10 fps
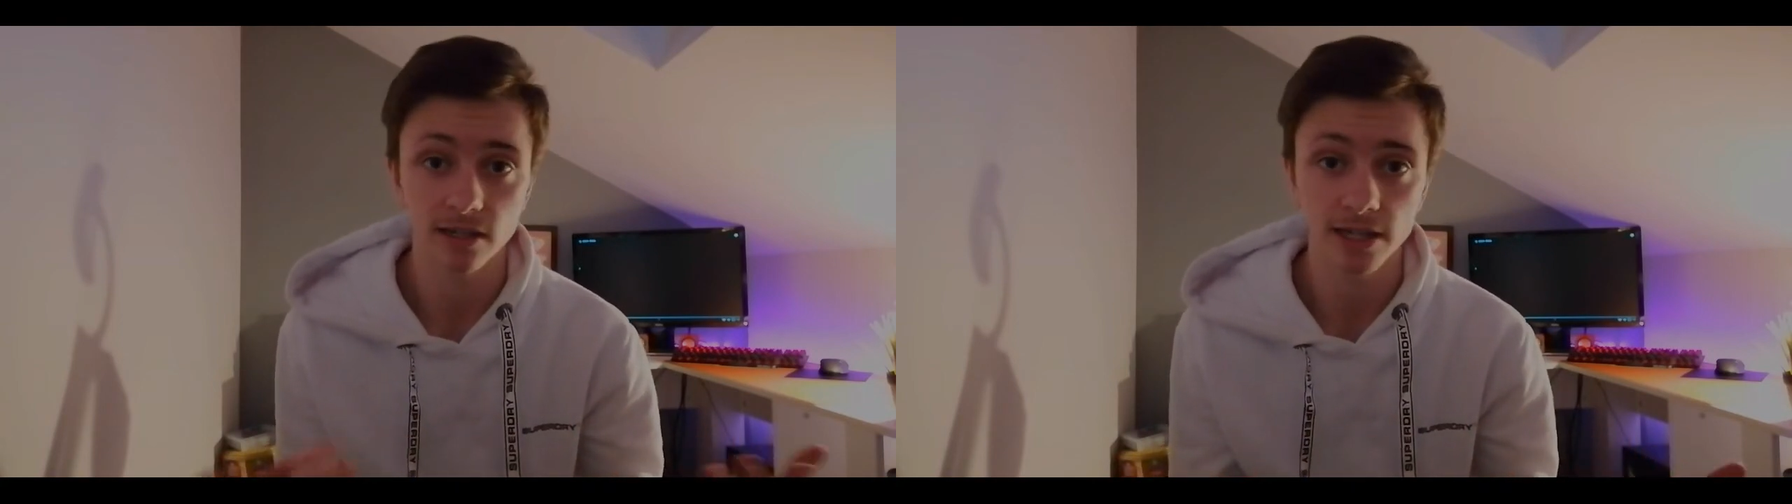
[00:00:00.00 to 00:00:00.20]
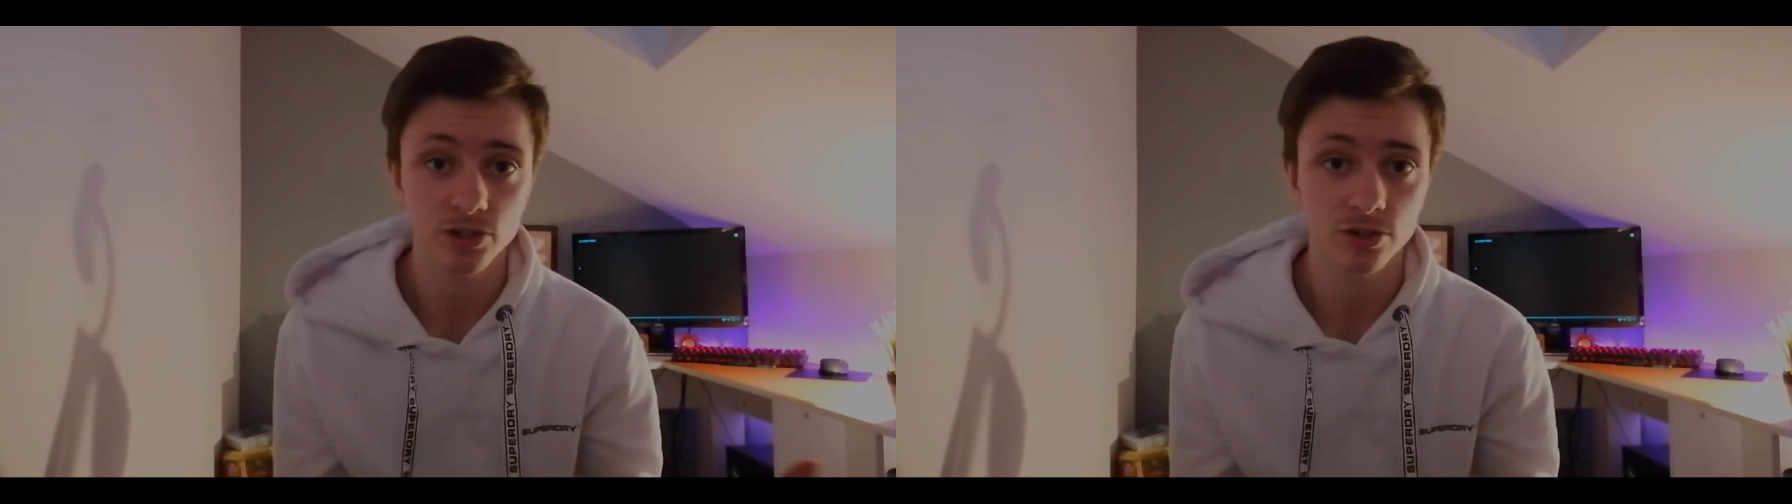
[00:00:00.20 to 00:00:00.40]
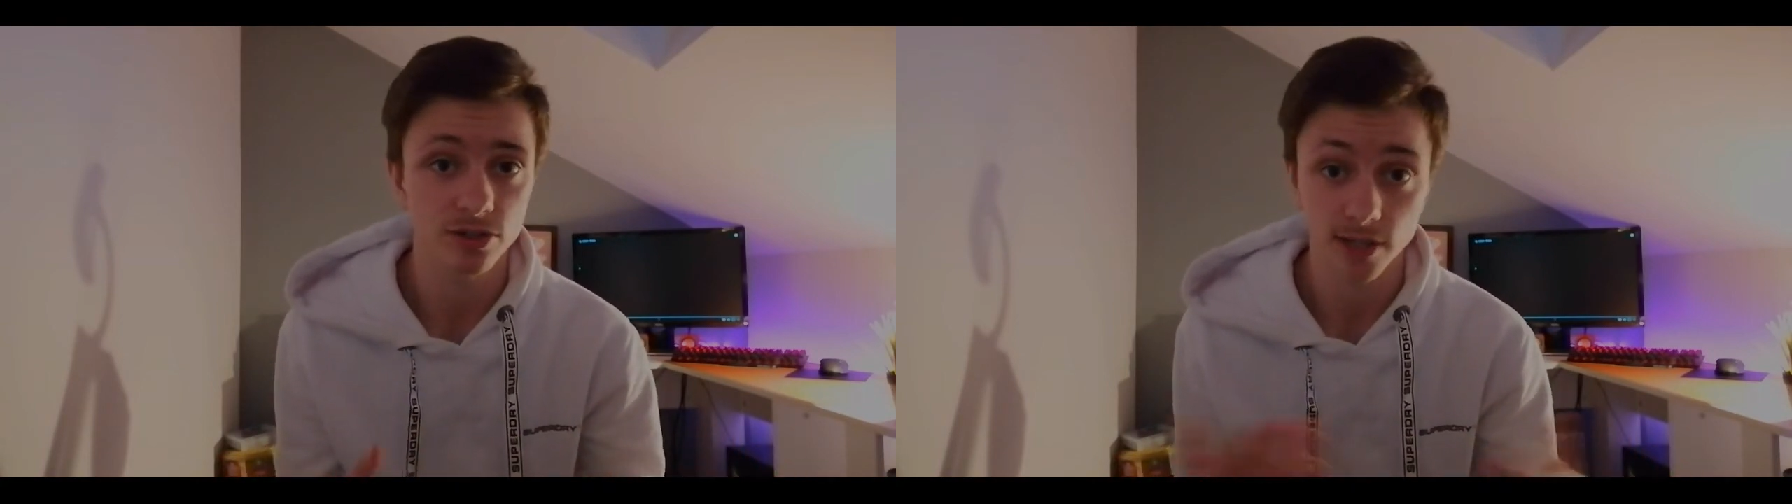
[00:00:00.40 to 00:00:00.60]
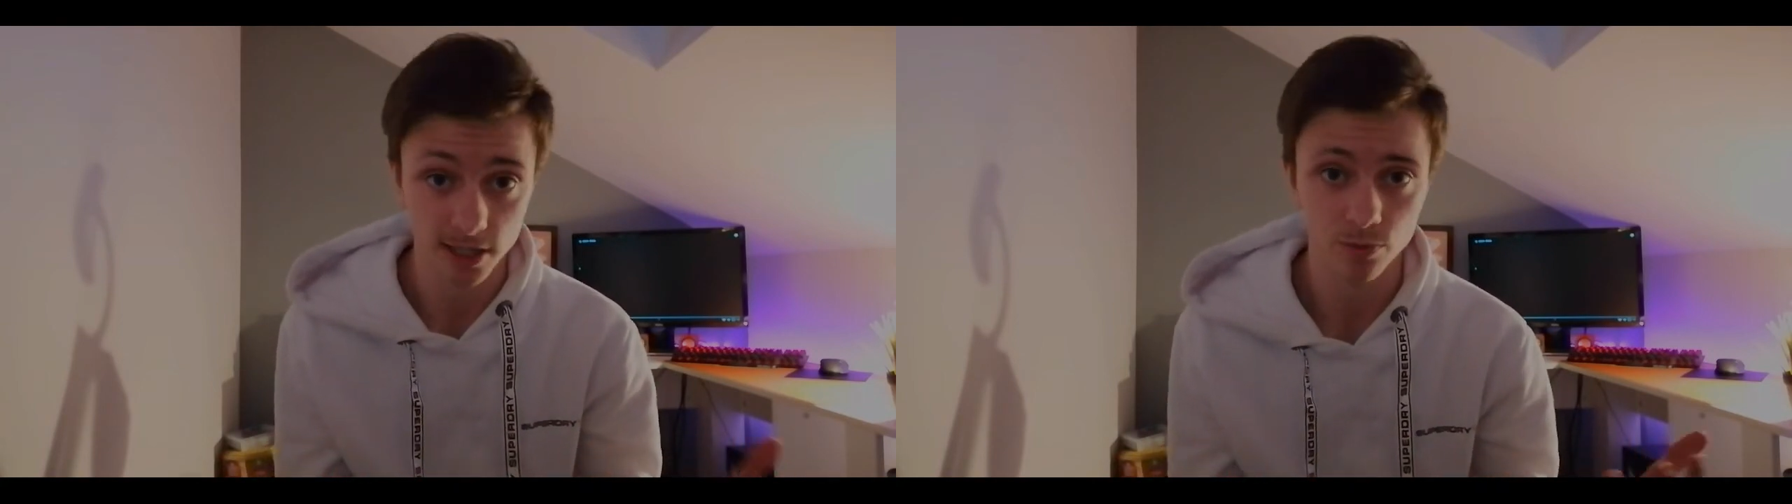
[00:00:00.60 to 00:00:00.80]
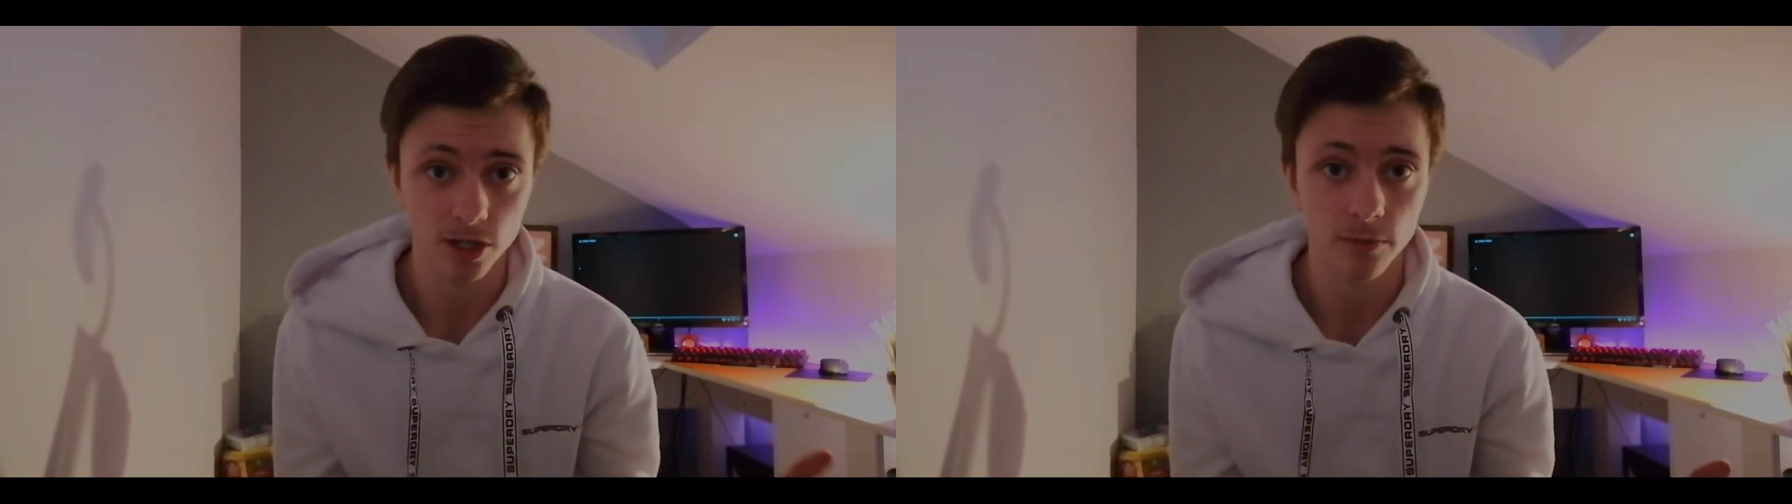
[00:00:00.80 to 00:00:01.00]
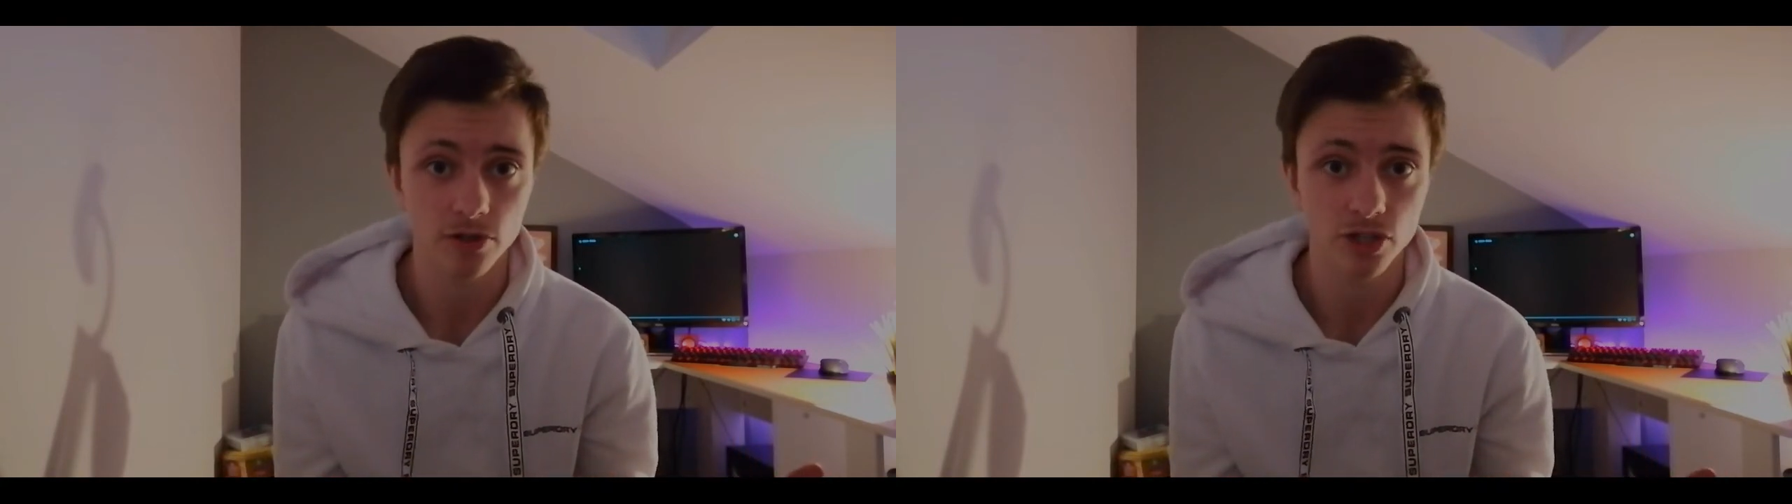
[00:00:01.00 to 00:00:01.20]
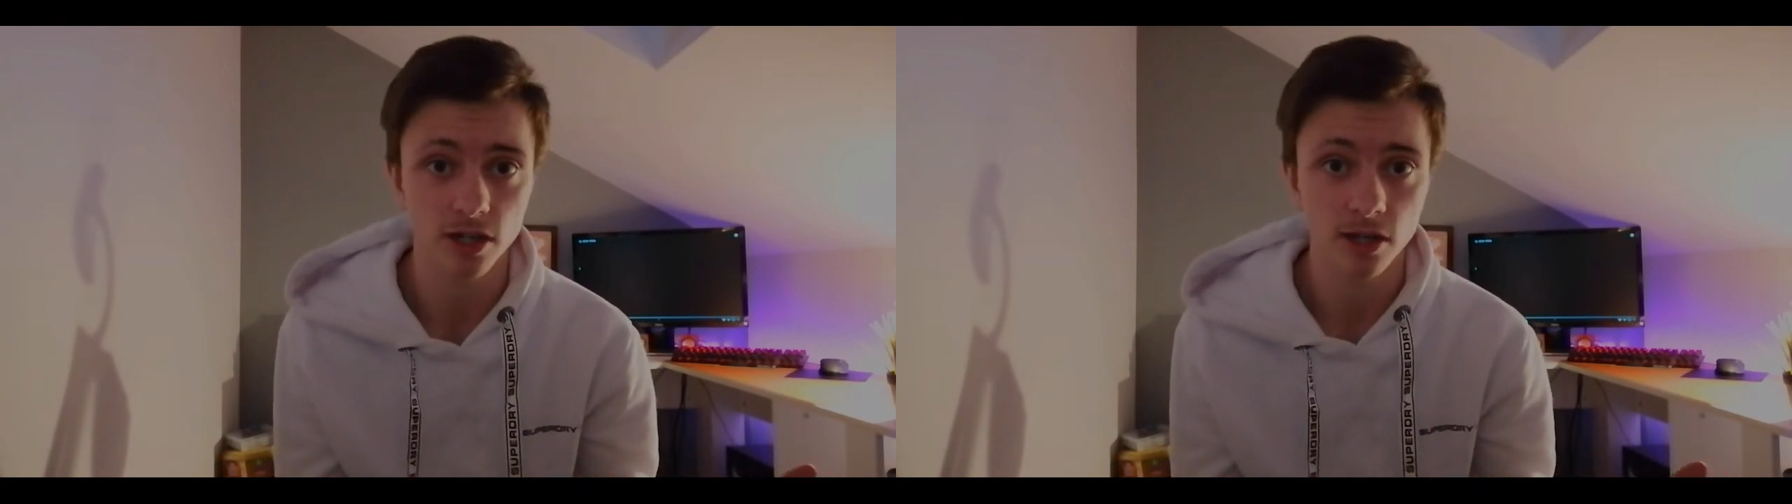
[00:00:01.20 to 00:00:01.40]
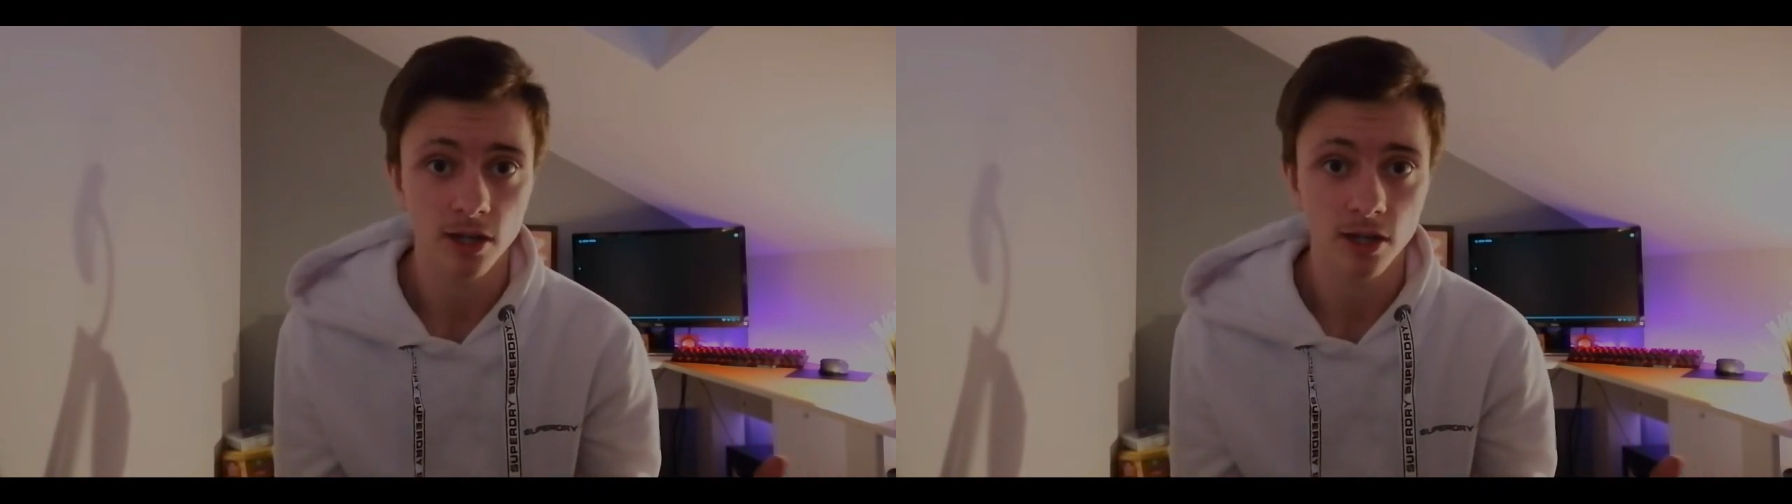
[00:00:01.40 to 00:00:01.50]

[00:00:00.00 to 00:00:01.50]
lectures, and that's pretty much it.